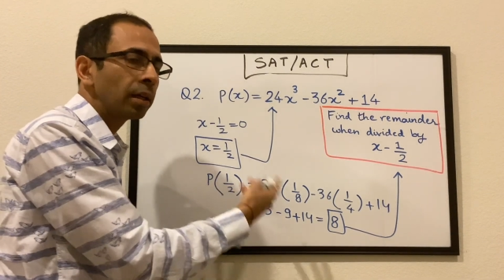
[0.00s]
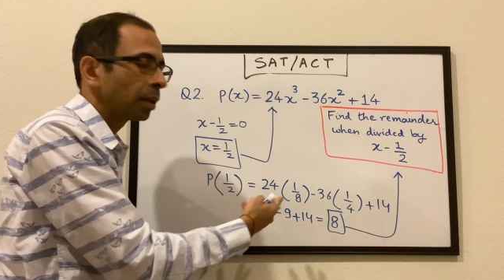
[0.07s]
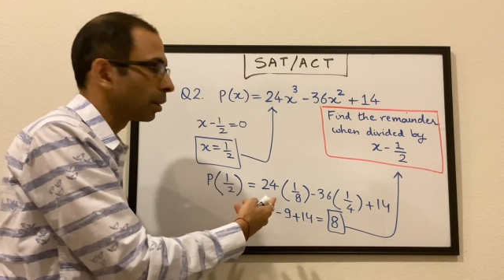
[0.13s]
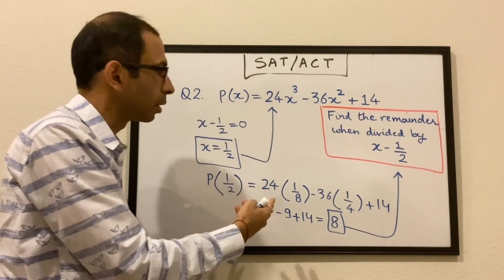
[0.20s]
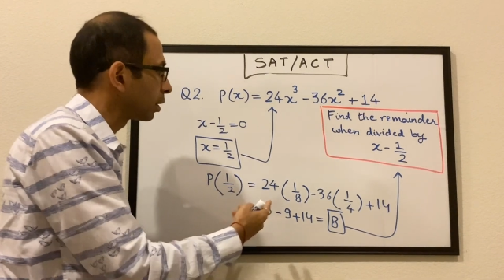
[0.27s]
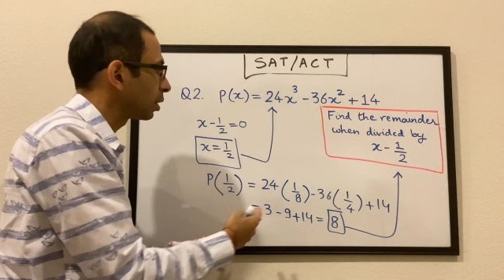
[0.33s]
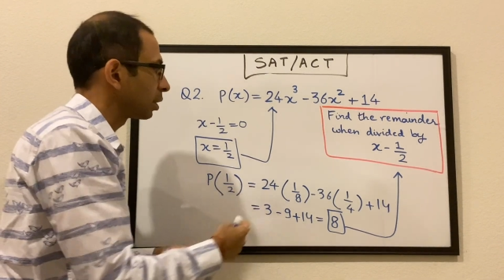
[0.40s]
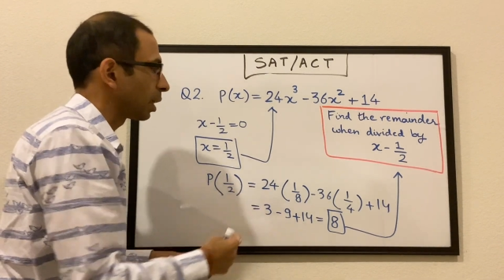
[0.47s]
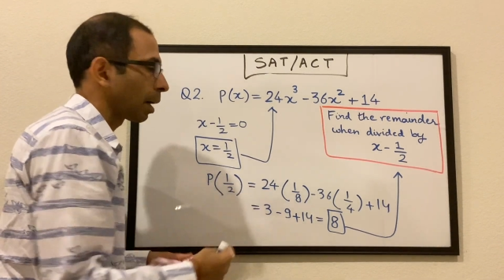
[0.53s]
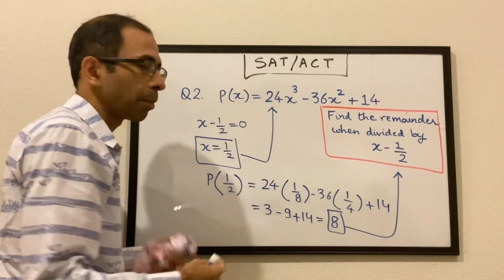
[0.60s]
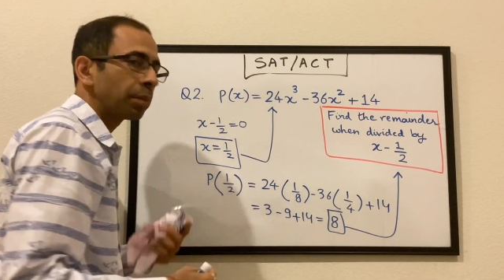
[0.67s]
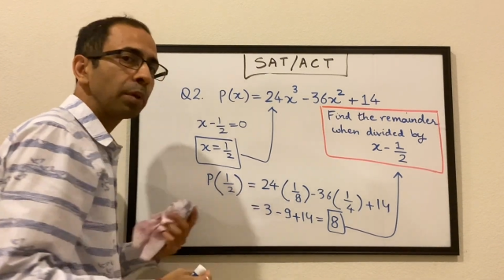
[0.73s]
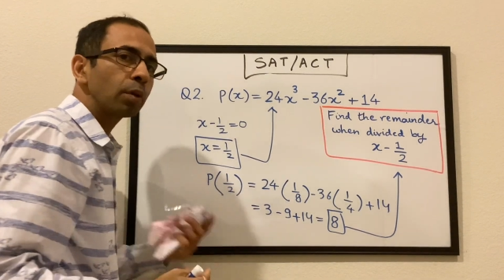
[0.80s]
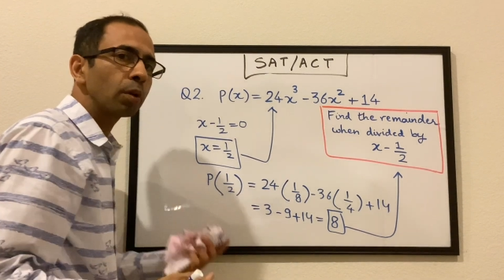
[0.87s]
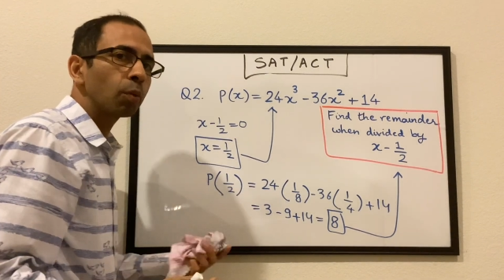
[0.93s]
this is
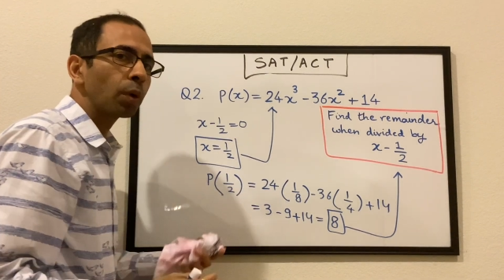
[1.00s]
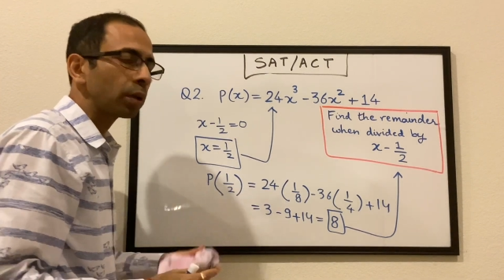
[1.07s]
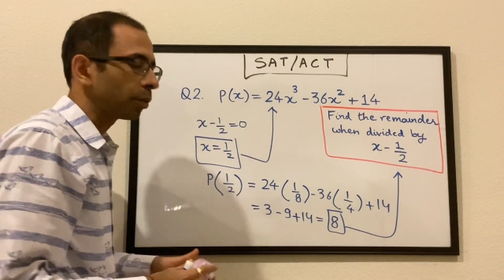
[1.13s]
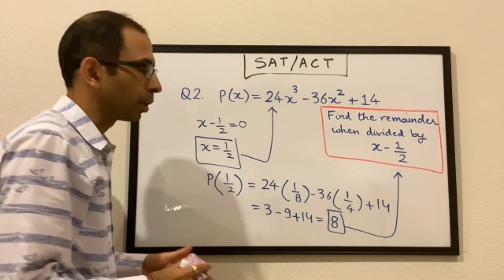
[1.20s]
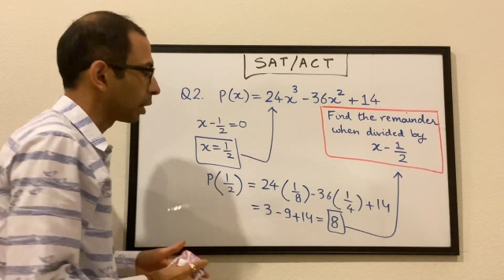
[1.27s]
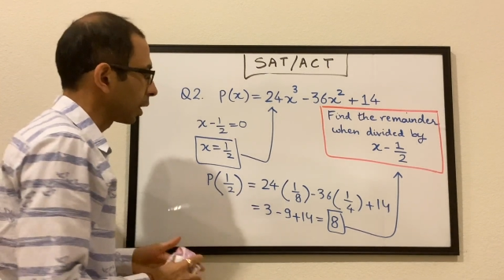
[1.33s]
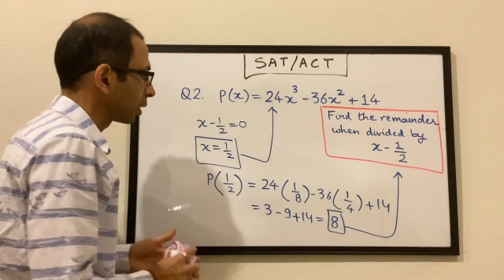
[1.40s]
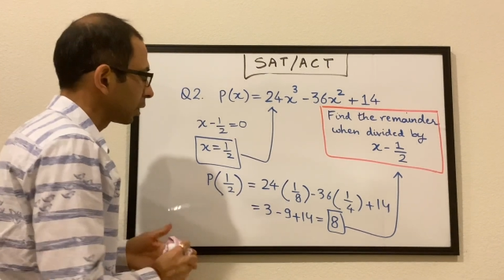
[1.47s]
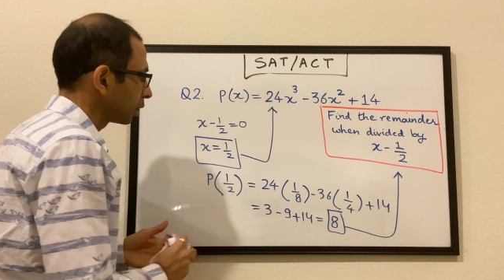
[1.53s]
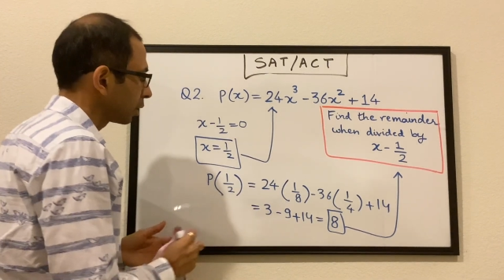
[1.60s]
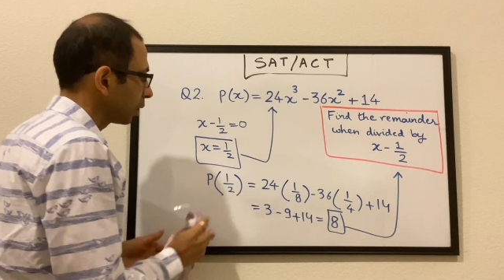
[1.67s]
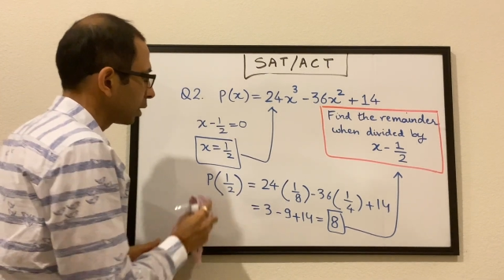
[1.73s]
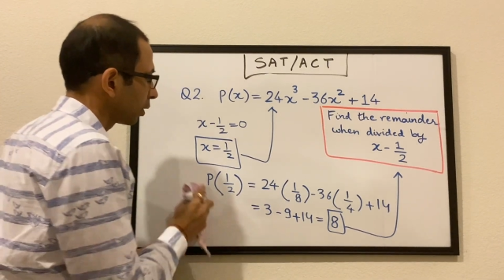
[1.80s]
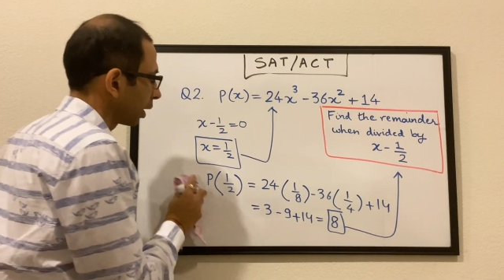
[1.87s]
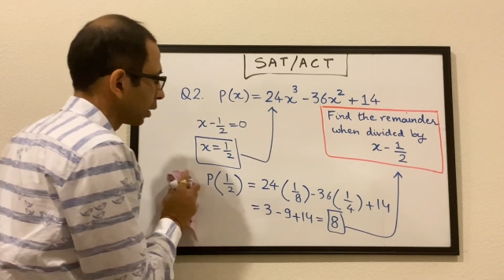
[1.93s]
happening or what we are
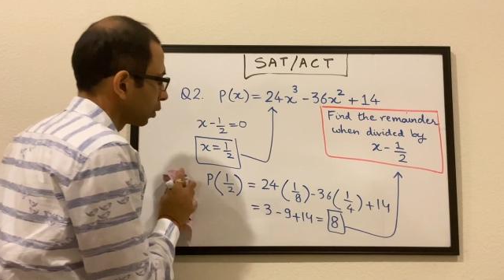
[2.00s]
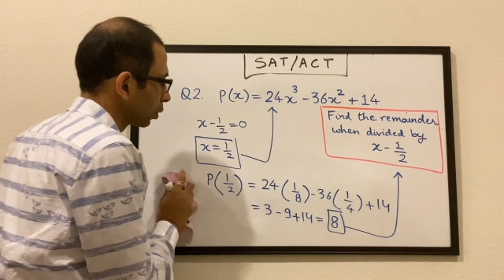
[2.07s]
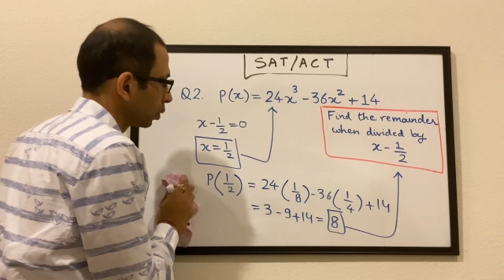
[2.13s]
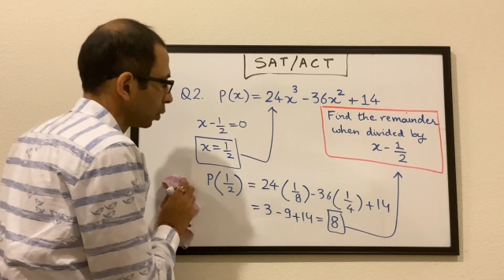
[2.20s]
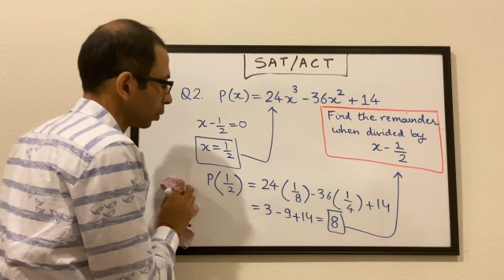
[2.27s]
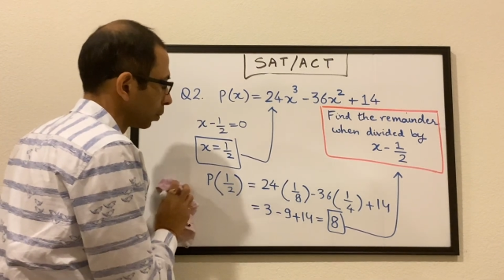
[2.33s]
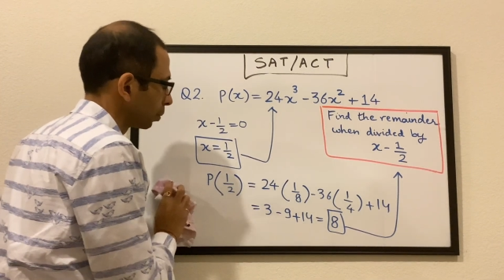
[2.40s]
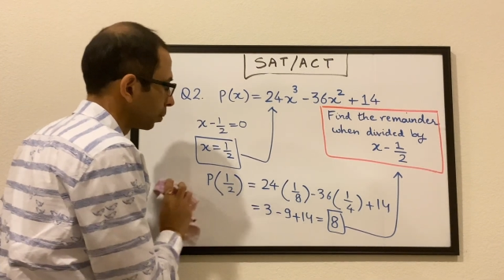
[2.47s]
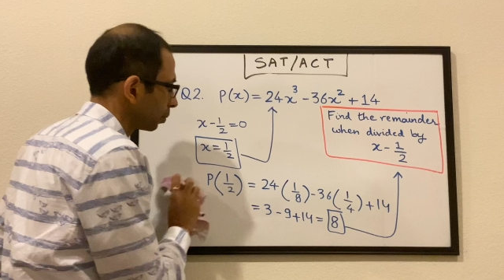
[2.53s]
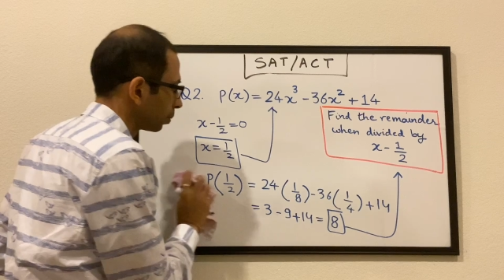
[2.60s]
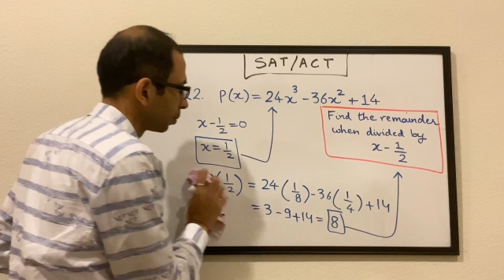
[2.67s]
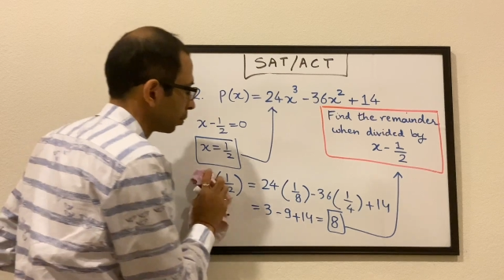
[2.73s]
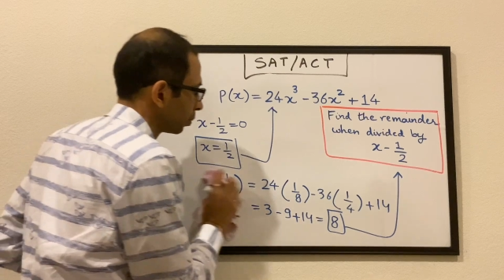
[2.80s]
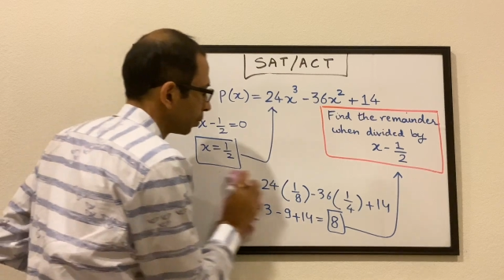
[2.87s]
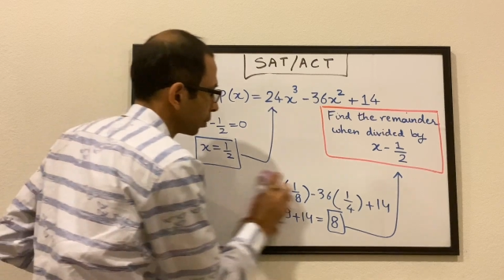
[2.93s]
essentially trying to do.
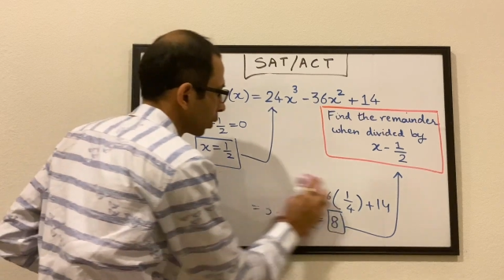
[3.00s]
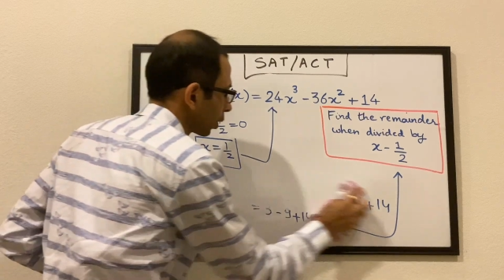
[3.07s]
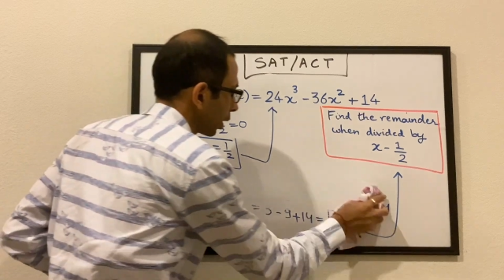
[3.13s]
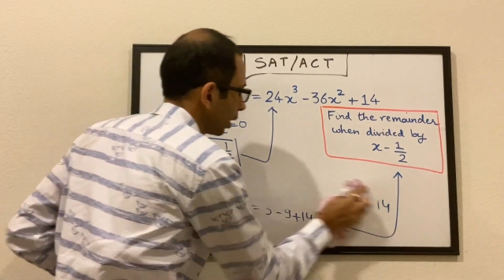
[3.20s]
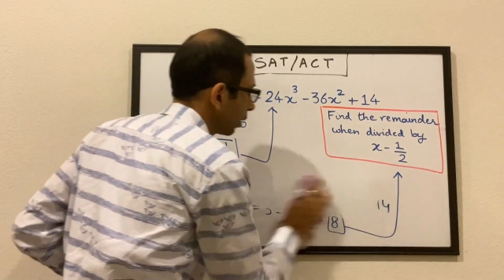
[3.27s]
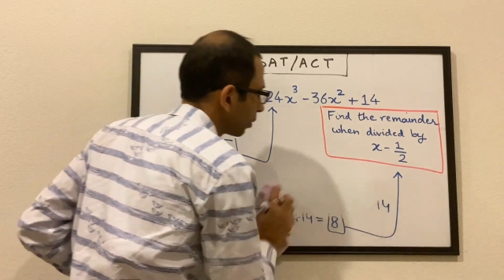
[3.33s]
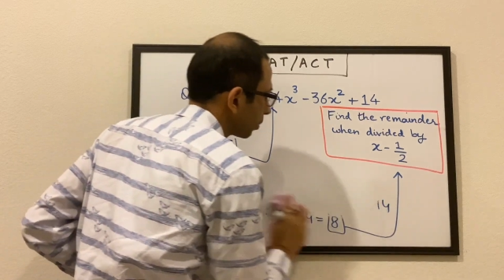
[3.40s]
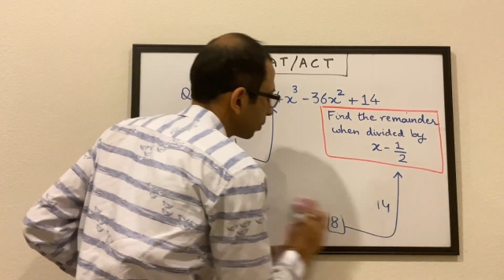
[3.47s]
Okay,